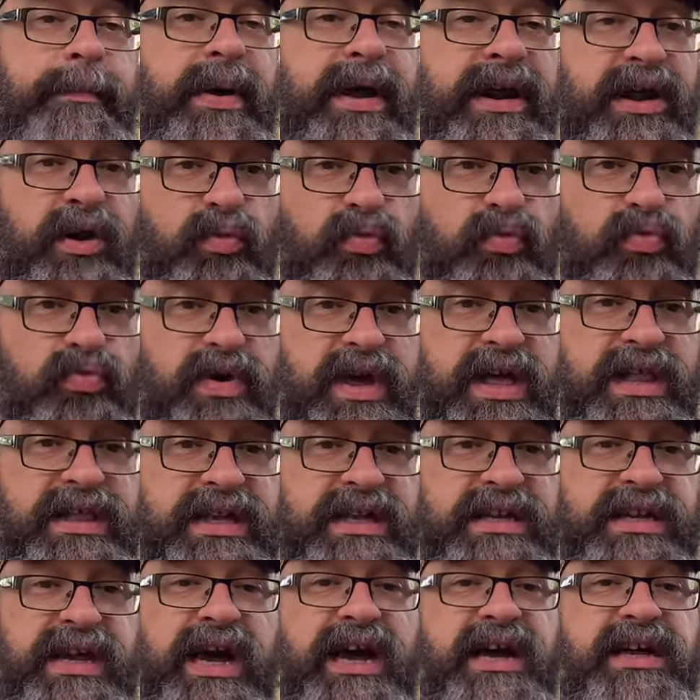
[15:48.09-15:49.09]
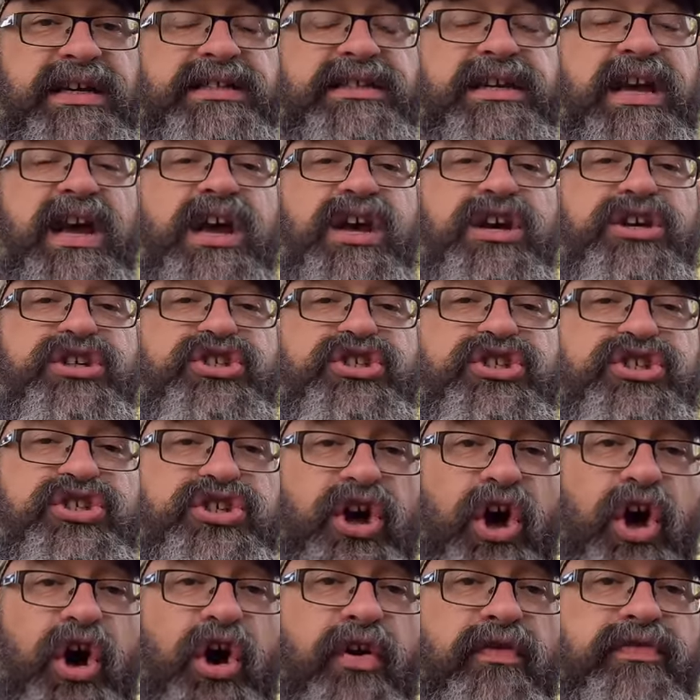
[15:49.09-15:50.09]
But it really does
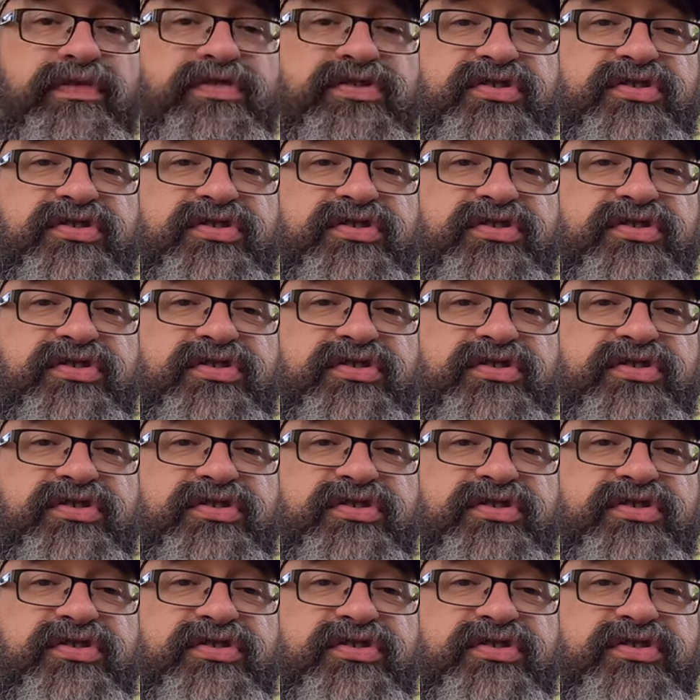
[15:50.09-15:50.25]
solve